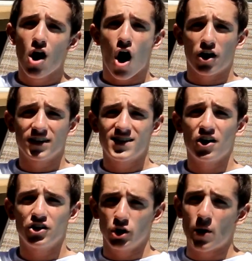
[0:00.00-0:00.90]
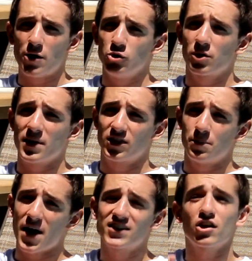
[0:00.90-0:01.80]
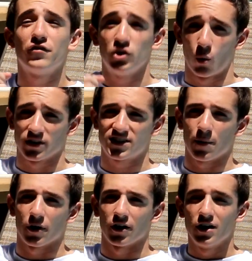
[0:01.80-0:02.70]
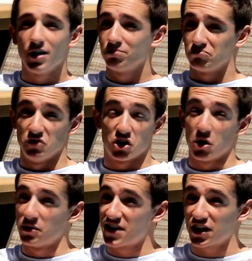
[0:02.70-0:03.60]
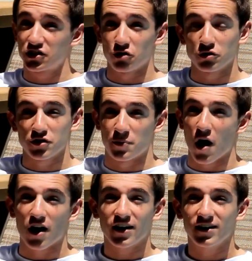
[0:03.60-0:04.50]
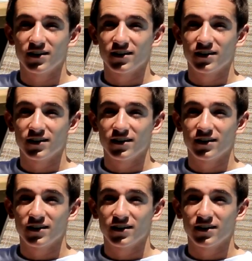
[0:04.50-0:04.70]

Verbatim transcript: are gonna tell you how you can make the best of your summer. You can always take a stroll to the park.